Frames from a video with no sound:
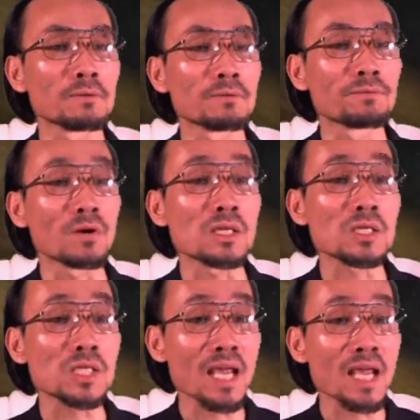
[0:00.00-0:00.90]
for the
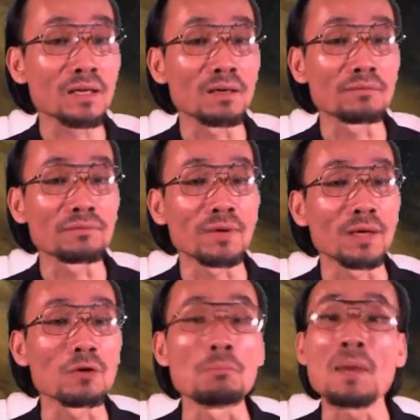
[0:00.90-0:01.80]
sake of
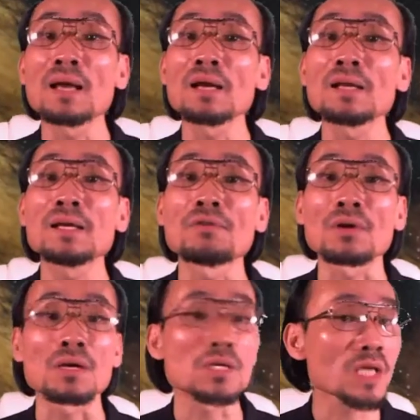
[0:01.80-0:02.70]
humanity, for
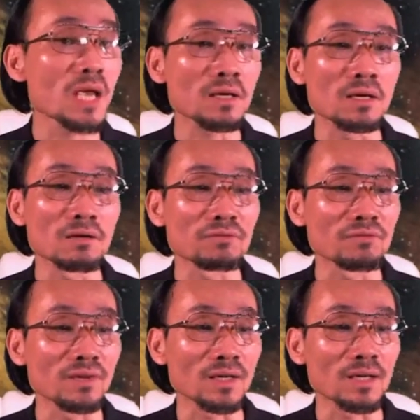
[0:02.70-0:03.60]
the sake
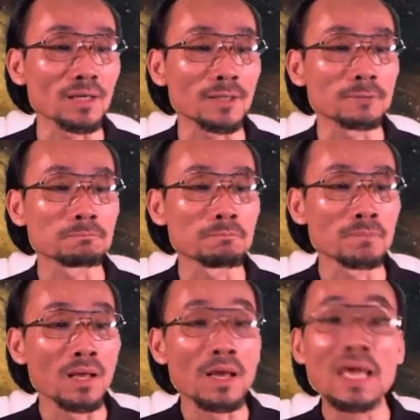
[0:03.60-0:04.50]
of
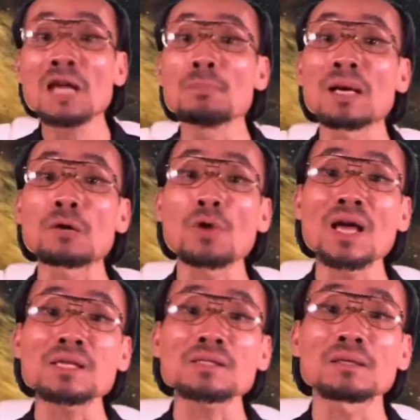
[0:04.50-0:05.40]
human
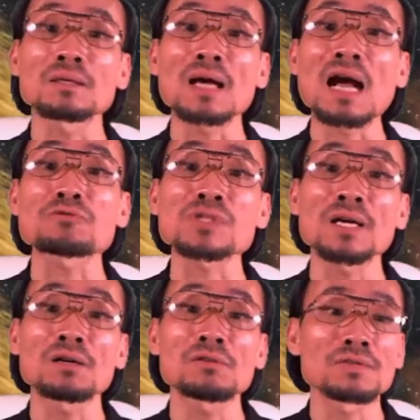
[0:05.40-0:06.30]
race
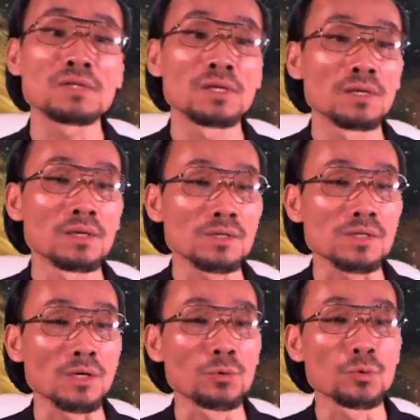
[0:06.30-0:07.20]
ourselves.
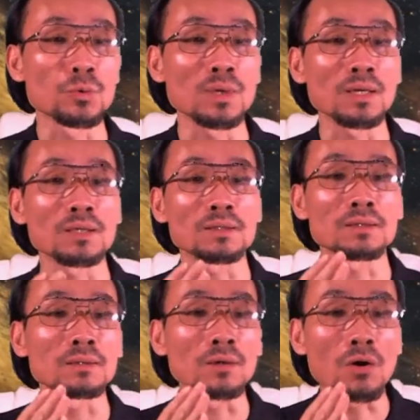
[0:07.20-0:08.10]
So
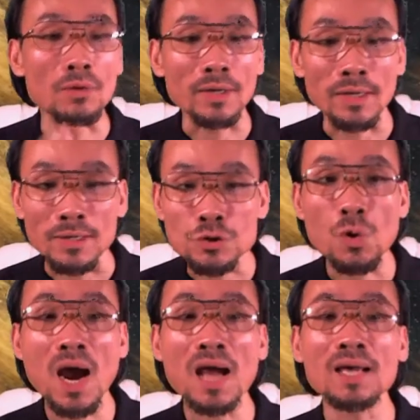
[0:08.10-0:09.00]
okay,
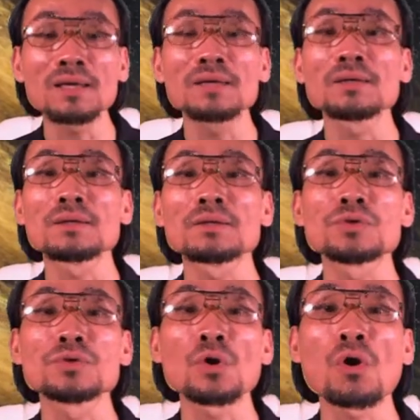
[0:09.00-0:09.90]
try
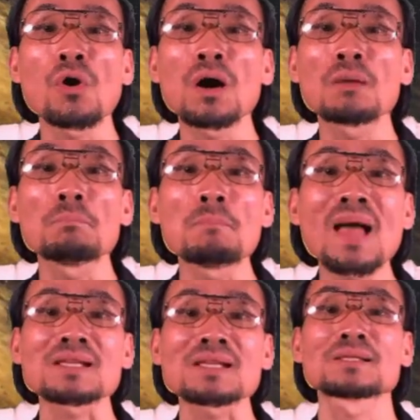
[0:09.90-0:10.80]
your
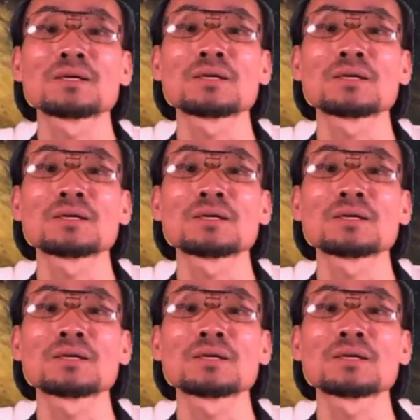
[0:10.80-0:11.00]
best